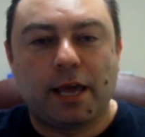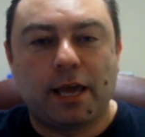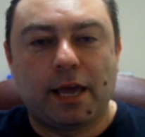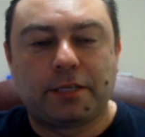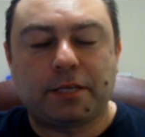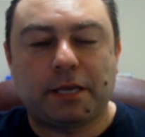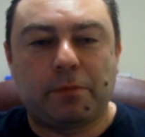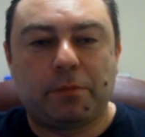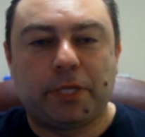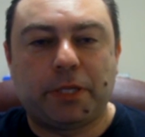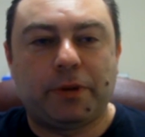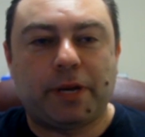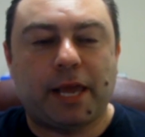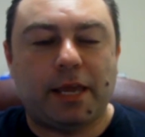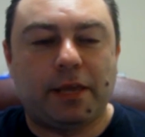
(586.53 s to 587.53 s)
it's
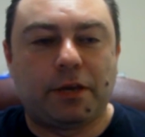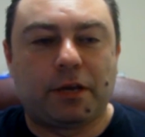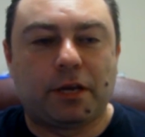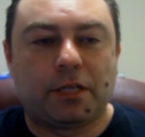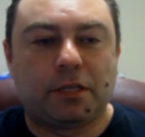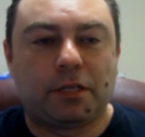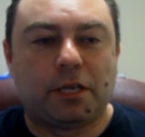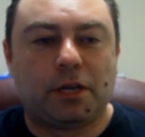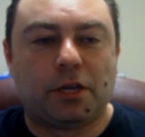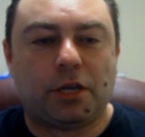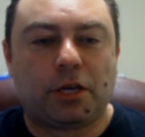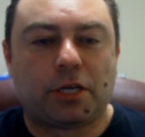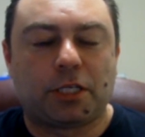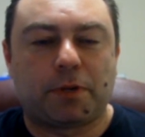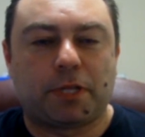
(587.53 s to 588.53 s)
between, you could
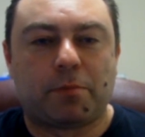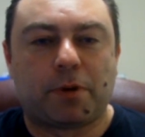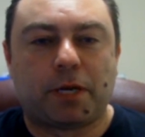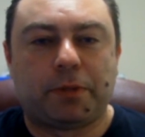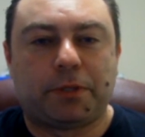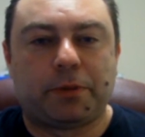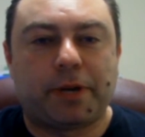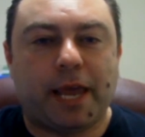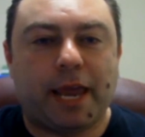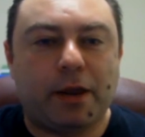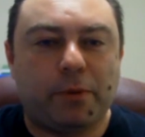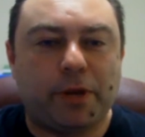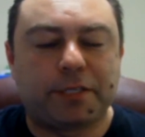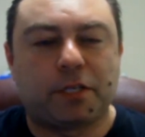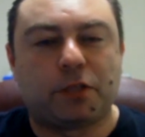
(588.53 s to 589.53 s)
spend the money between 8
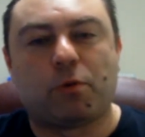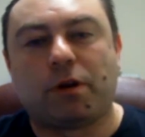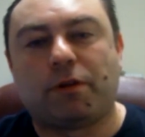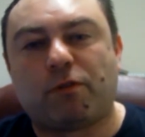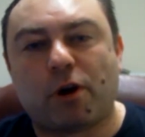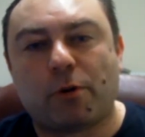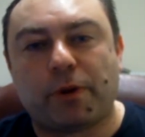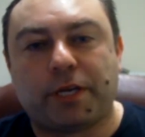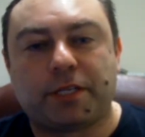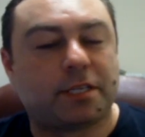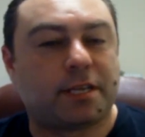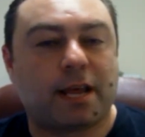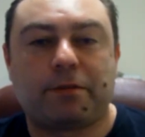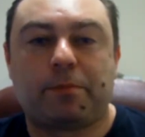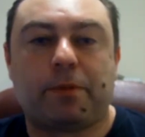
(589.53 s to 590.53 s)
weeks and 24 weeks. It
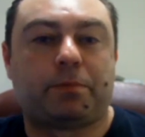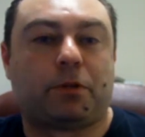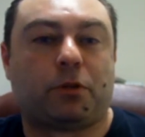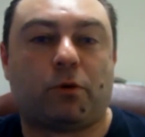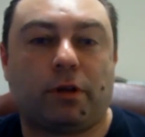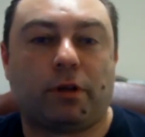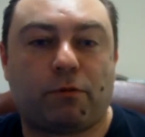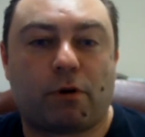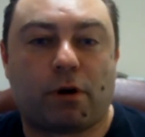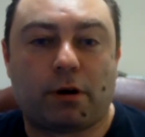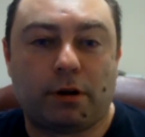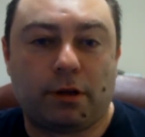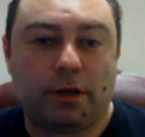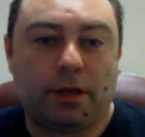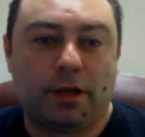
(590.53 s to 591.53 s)
doesn't have to be up to 24.
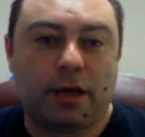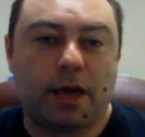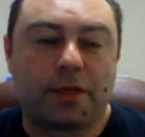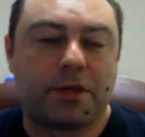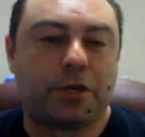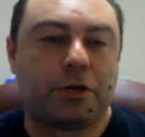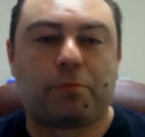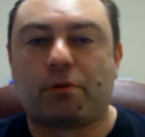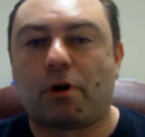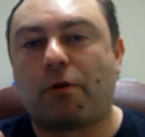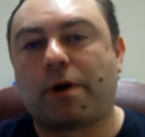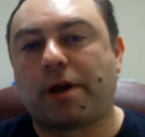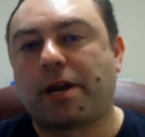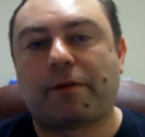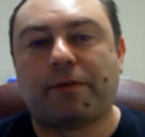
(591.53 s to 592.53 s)
Got it. Then you
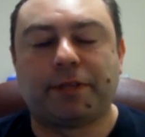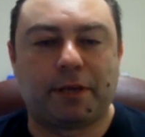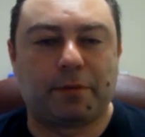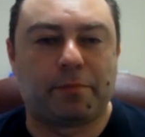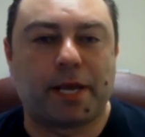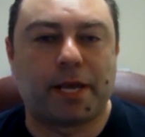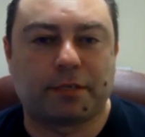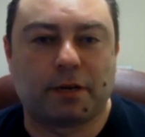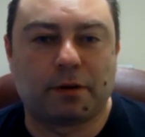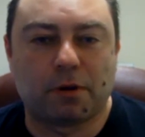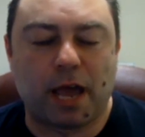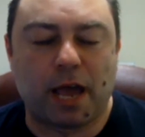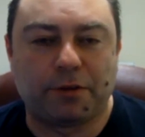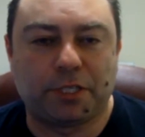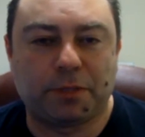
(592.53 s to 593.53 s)
prorate everything based on
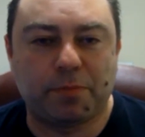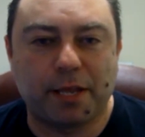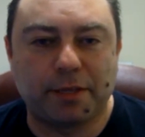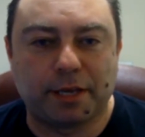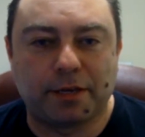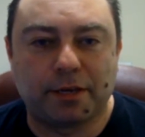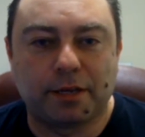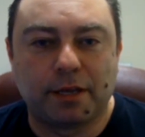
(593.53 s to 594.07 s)
how you spend it.